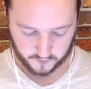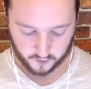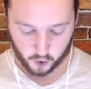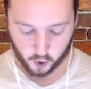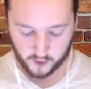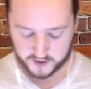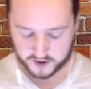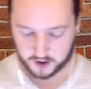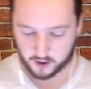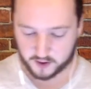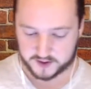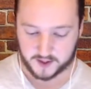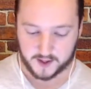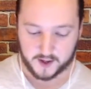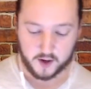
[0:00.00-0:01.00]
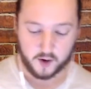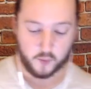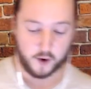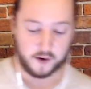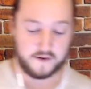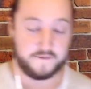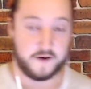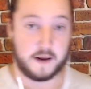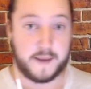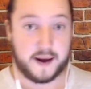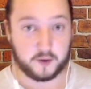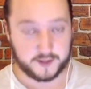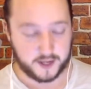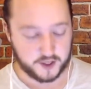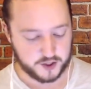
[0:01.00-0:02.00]
Oh, that's close. We're on a very bad
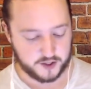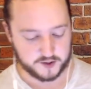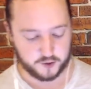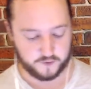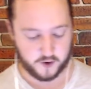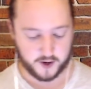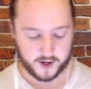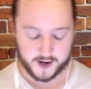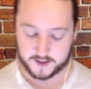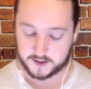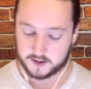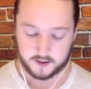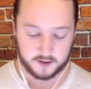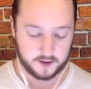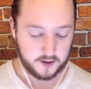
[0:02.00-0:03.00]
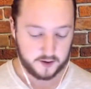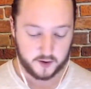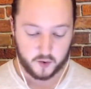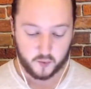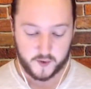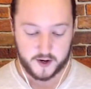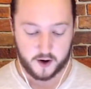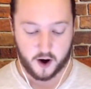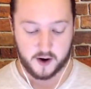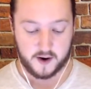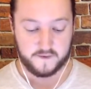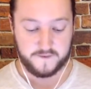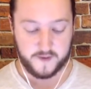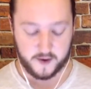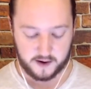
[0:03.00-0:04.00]
rotation here so far, guys. We are on
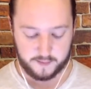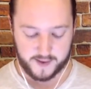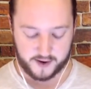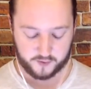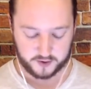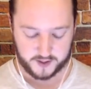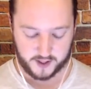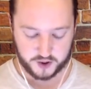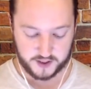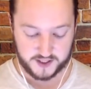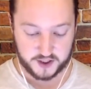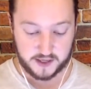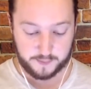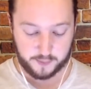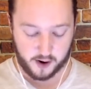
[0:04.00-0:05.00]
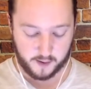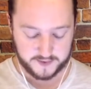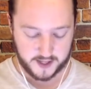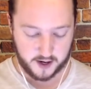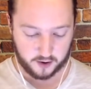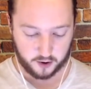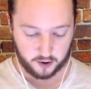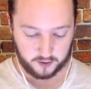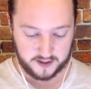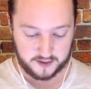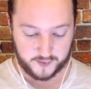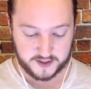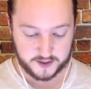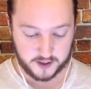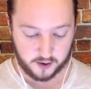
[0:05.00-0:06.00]
a very bad rotation. He's got to pump down early,
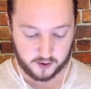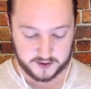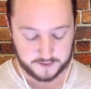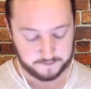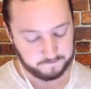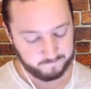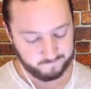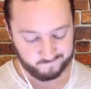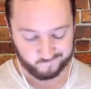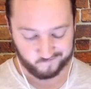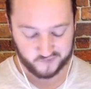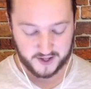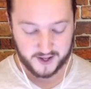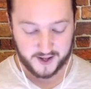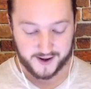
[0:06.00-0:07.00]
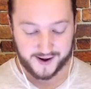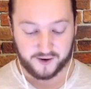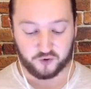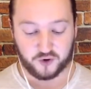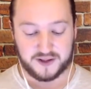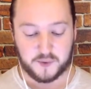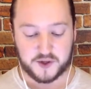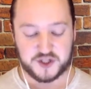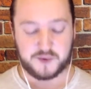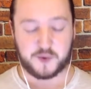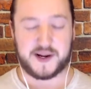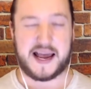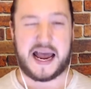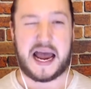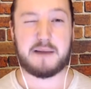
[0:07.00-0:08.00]
and we don't. I really wish I
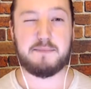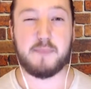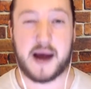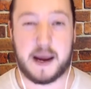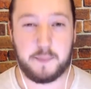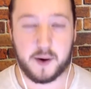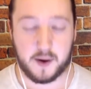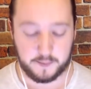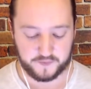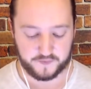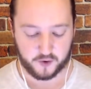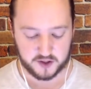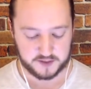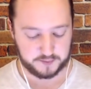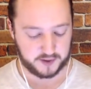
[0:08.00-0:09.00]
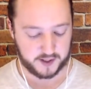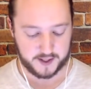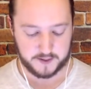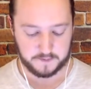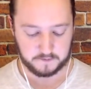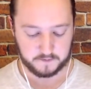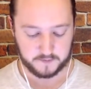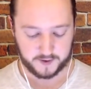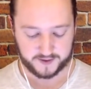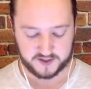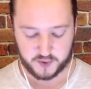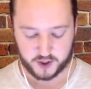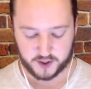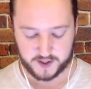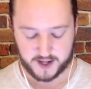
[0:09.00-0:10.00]
would have had my pump first play, because
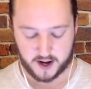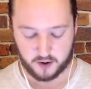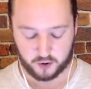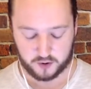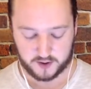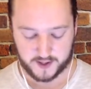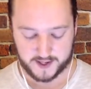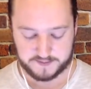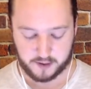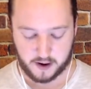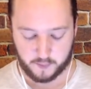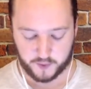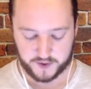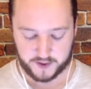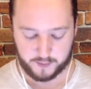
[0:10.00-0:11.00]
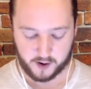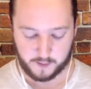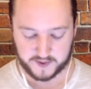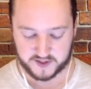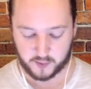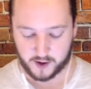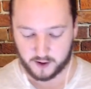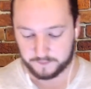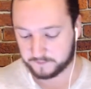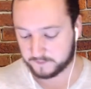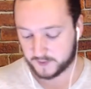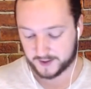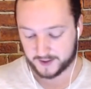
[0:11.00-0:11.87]
we could have countered his pump with a pump as well.